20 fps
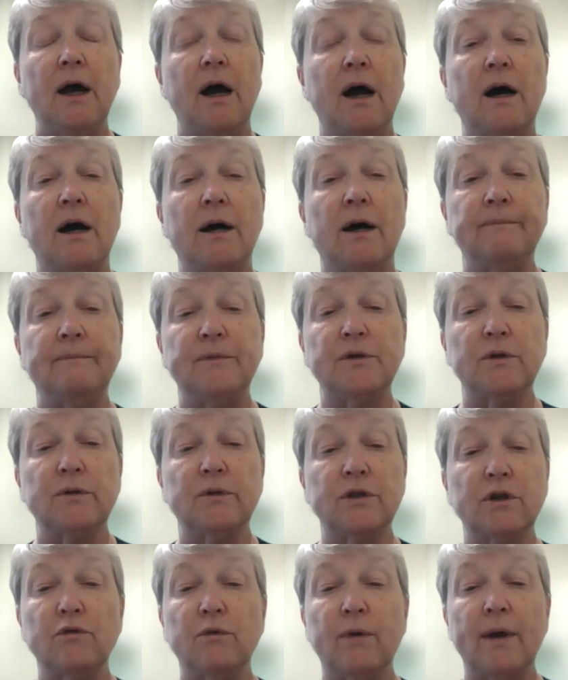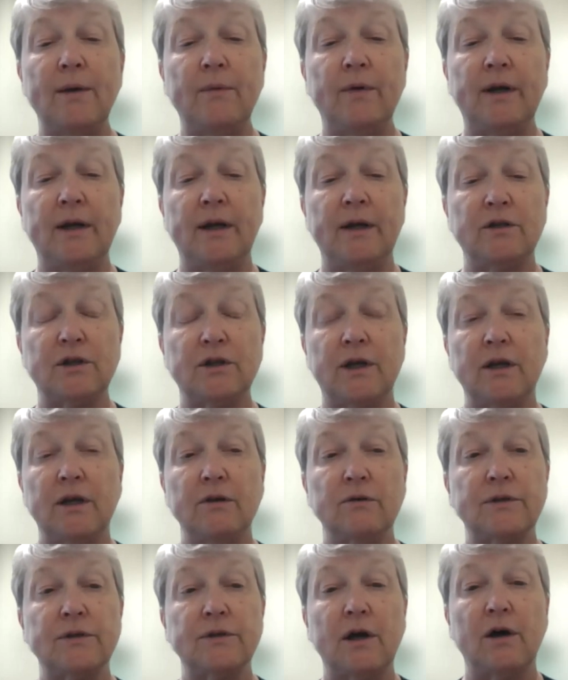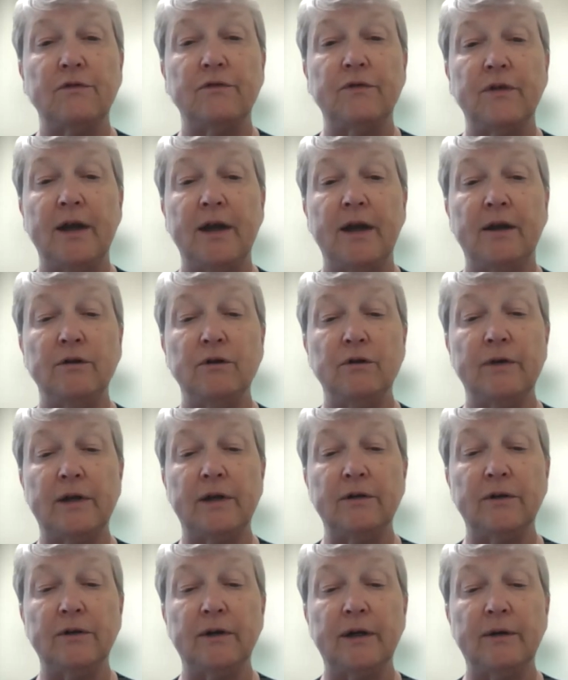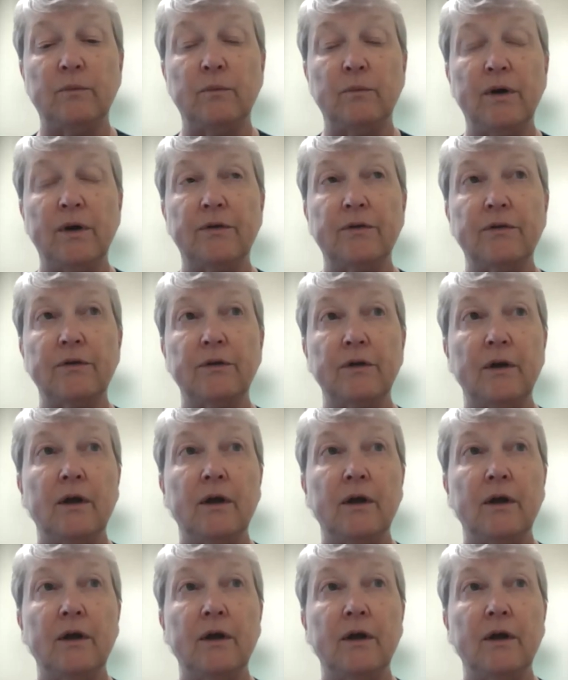Um, so it's a great way to educate yourself and your veterinarian with